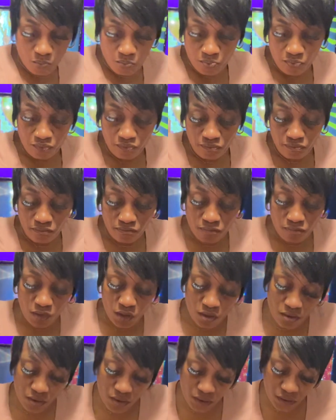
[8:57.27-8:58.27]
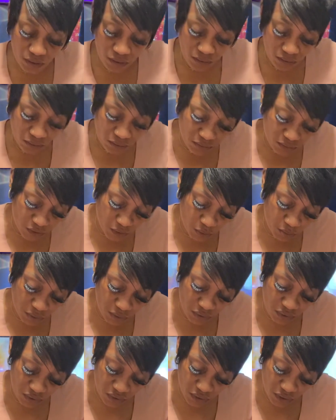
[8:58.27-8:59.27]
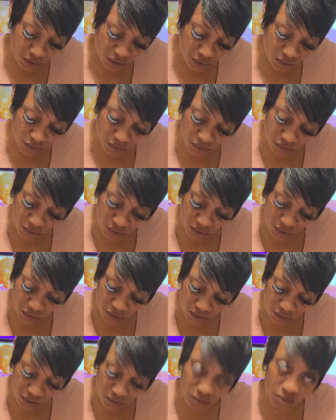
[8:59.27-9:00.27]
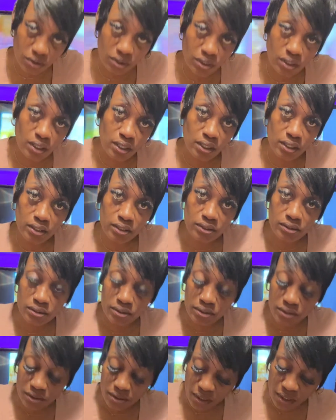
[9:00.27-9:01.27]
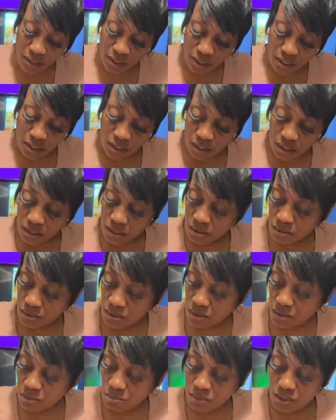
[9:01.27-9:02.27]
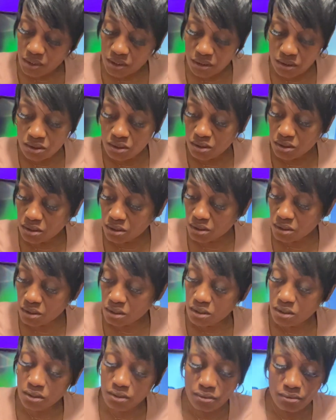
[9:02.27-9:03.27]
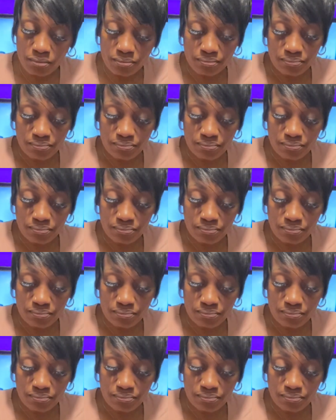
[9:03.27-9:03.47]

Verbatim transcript: All right, Holy Spirit, angels, answers to guides. What are the messages here.